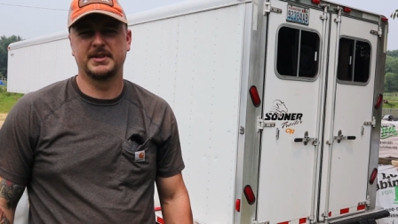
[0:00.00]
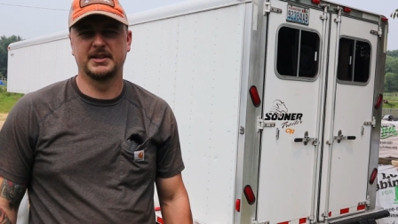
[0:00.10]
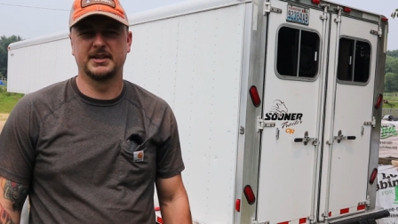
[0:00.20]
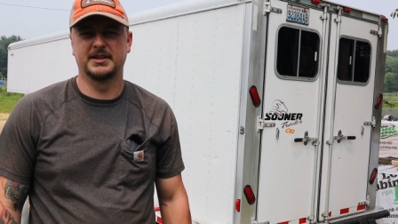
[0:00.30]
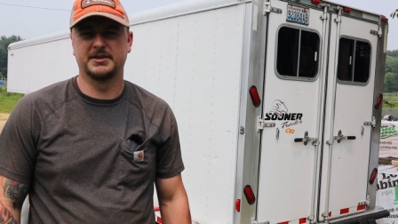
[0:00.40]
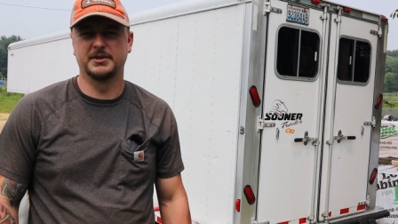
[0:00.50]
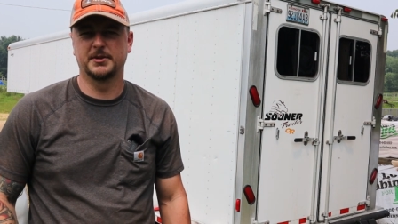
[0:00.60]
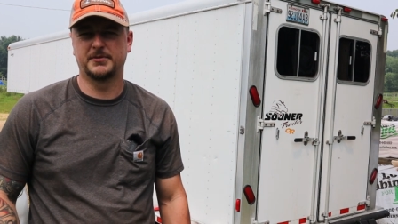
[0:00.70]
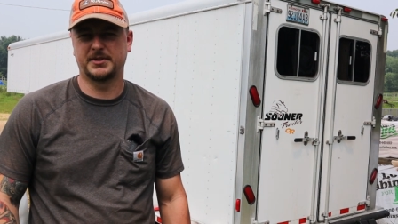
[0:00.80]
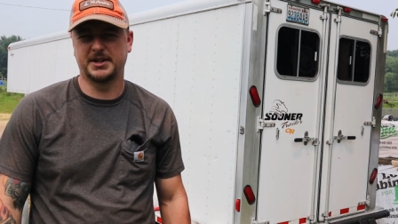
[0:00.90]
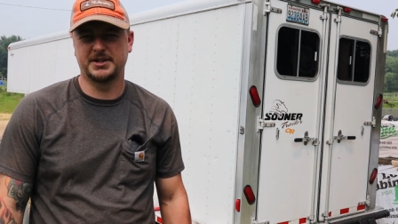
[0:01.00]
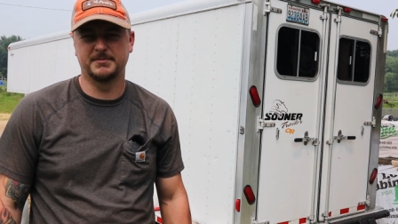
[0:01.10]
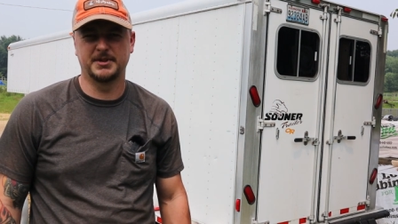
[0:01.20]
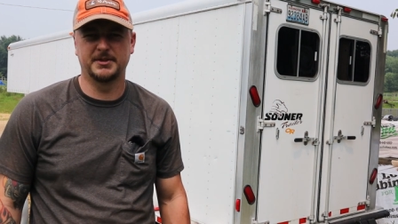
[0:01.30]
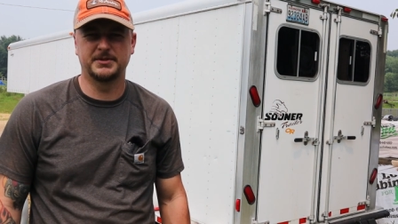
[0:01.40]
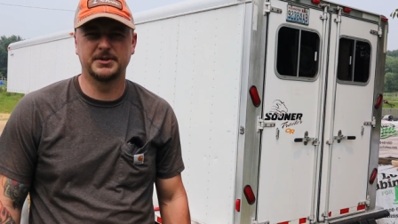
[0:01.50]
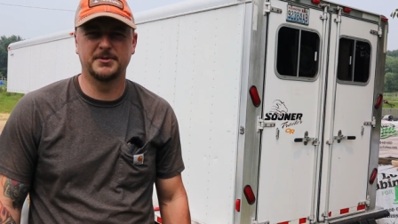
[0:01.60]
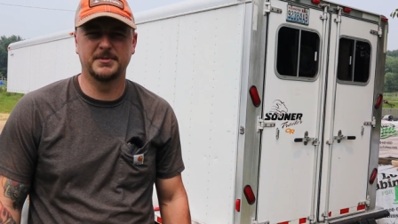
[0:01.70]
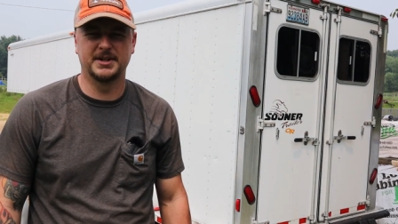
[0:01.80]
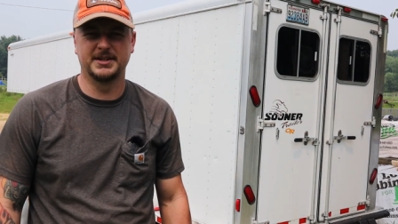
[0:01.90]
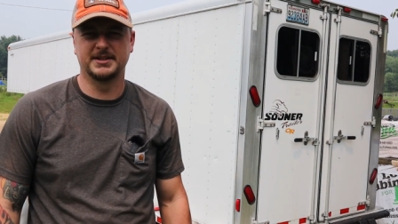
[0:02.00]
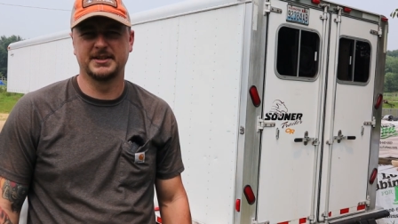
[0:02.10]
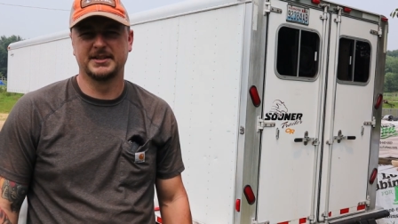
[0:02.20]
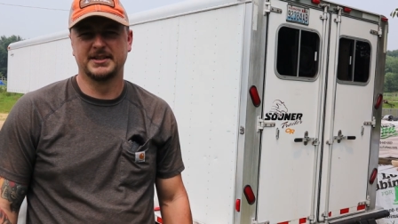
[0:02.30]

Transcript: and uh, the notification bell if you don't mind.